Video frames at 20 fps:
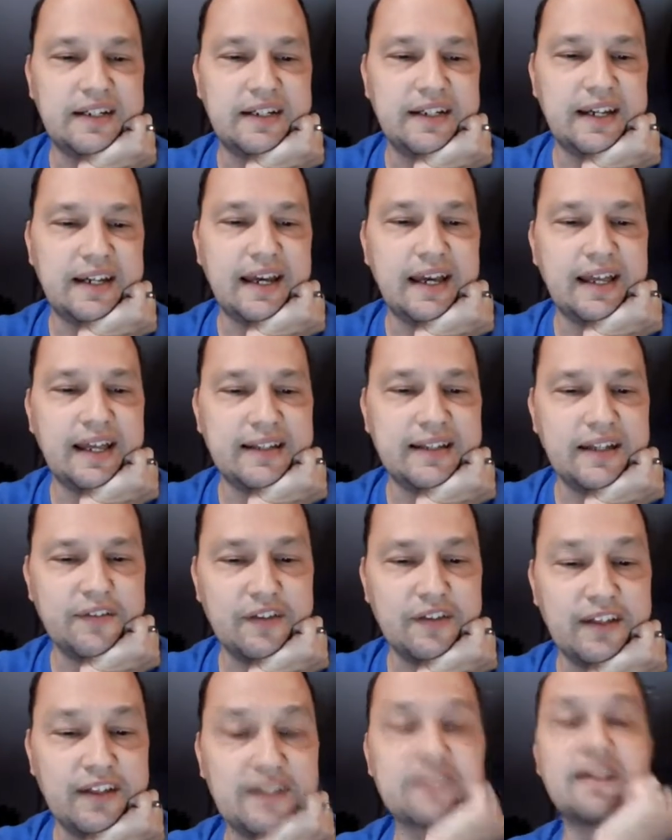Yeah,
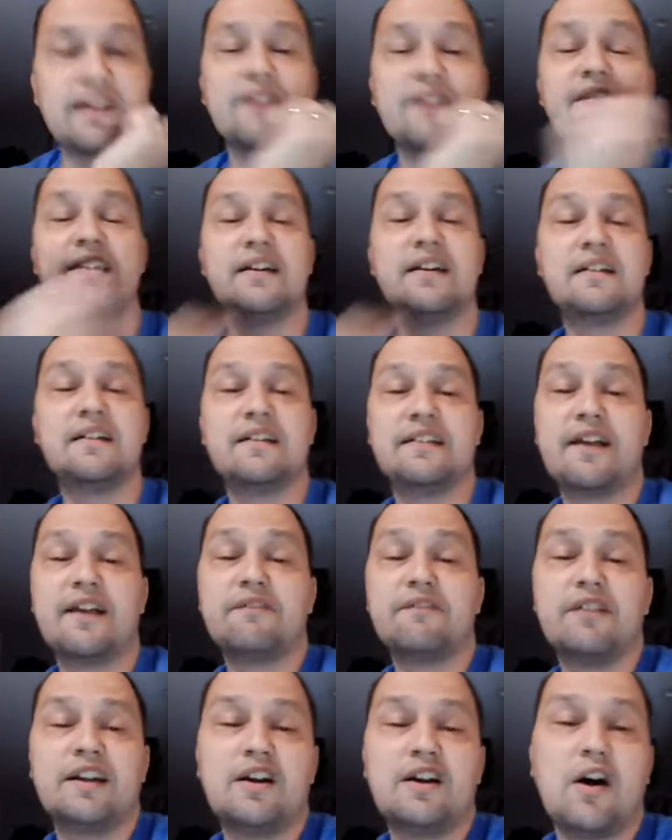
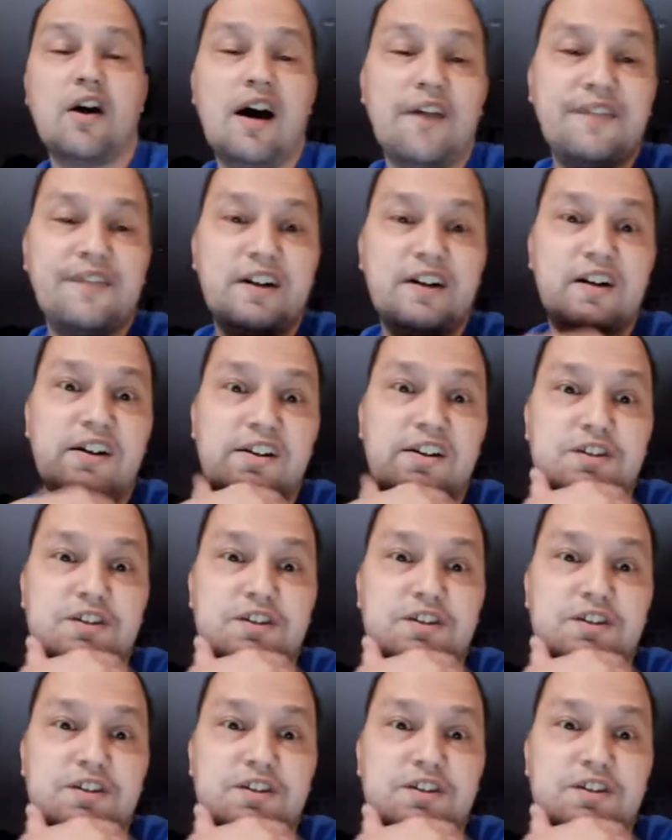definitely go out there and